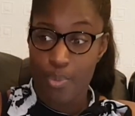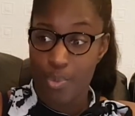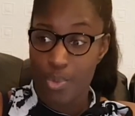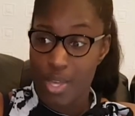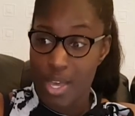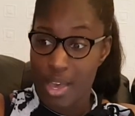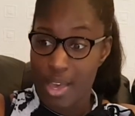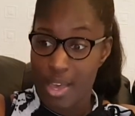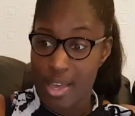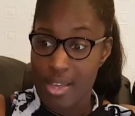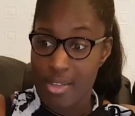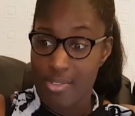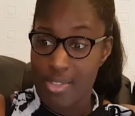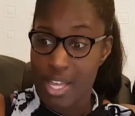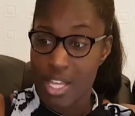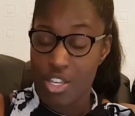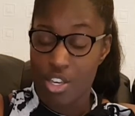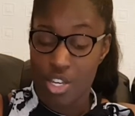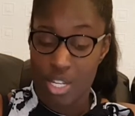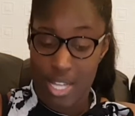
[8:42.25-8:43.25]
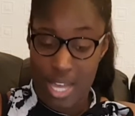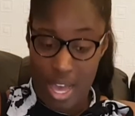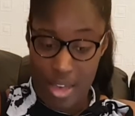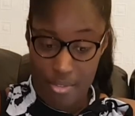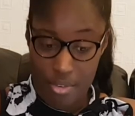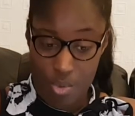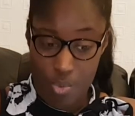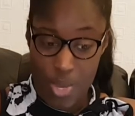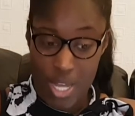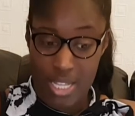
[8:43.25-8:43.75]
yeah, that you're gonna
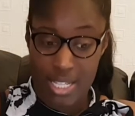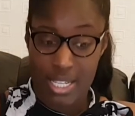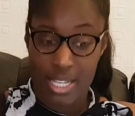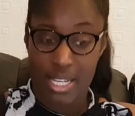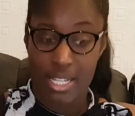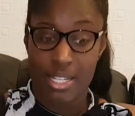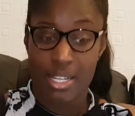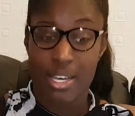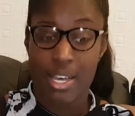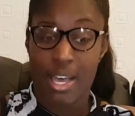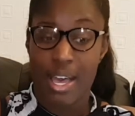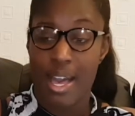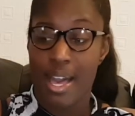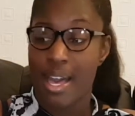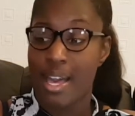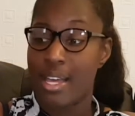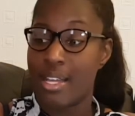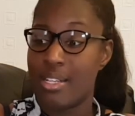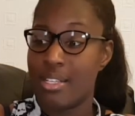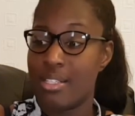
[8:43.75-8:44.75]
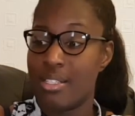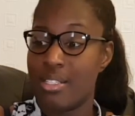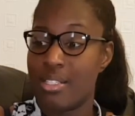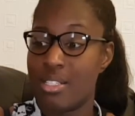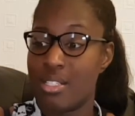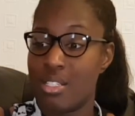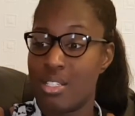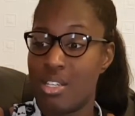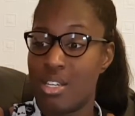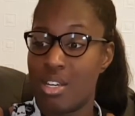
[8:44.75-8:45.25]
have a wedding, and
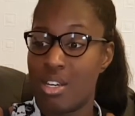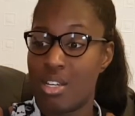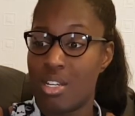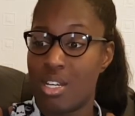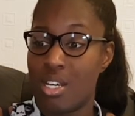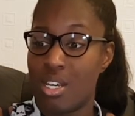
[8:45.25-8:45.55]
it's